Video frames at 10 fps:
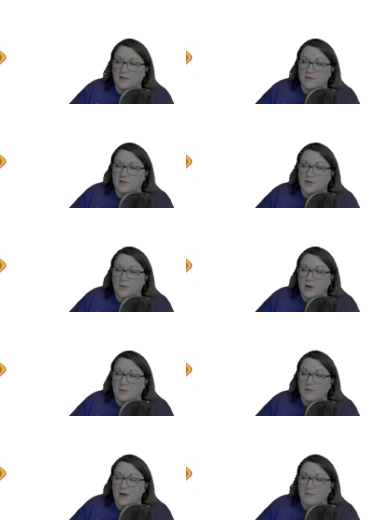So when I
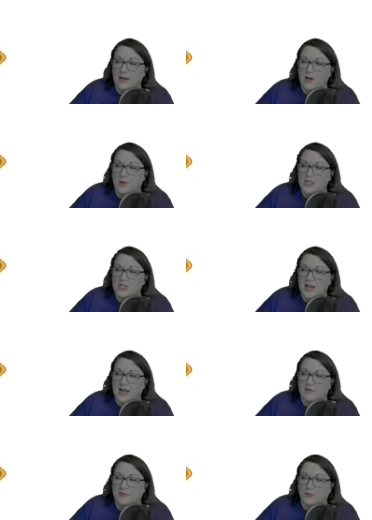rewrite my equation, I
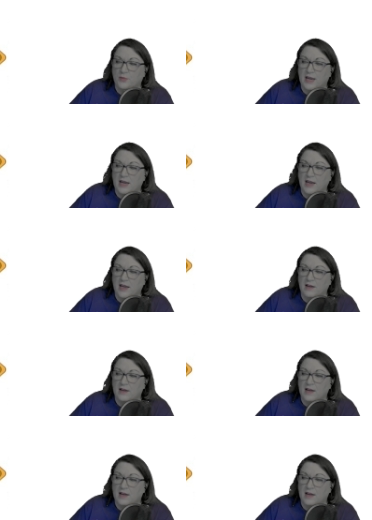have 3